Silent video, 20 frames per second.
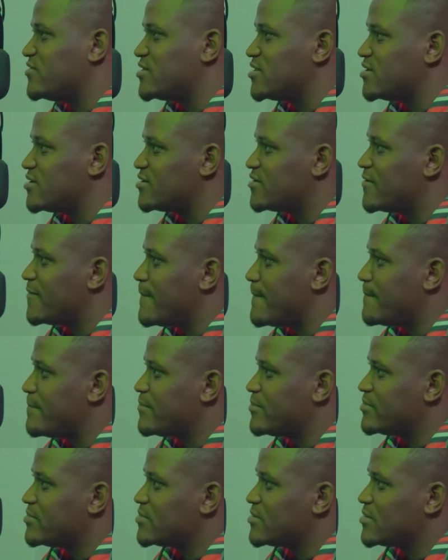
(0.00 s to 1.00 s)
everything how do you
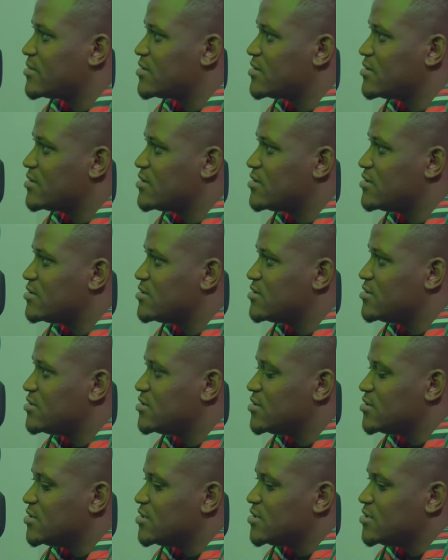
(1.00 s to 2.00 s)
get verified on instagram
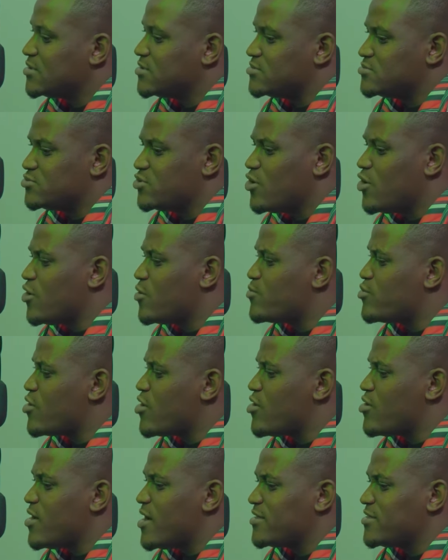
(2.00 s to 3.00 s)
Yo,
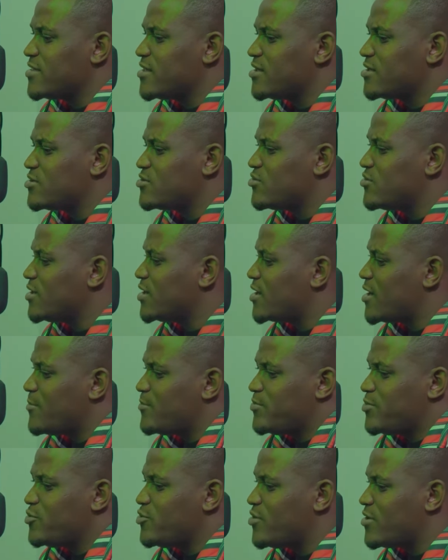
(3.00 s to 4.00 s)
bro, I think you hit
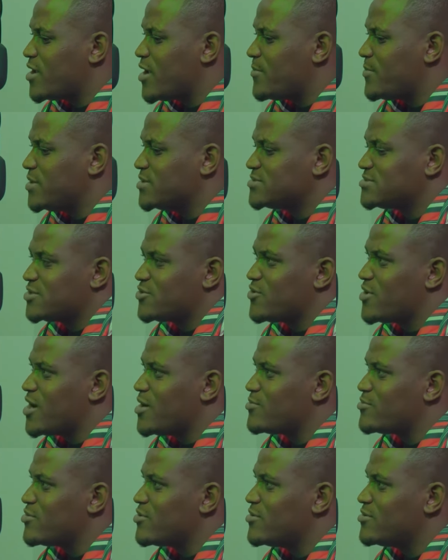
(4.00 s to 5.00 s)
up you hit up
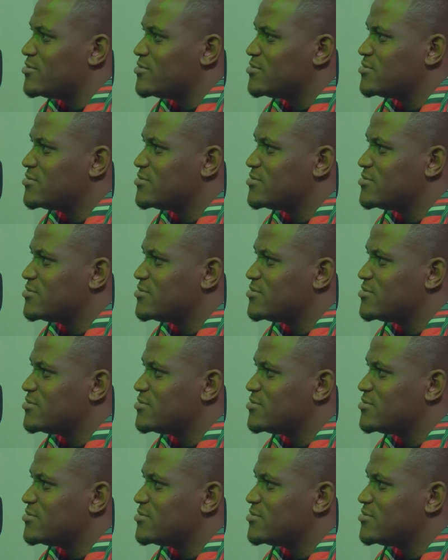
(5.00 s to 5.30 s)
Instagram, bro.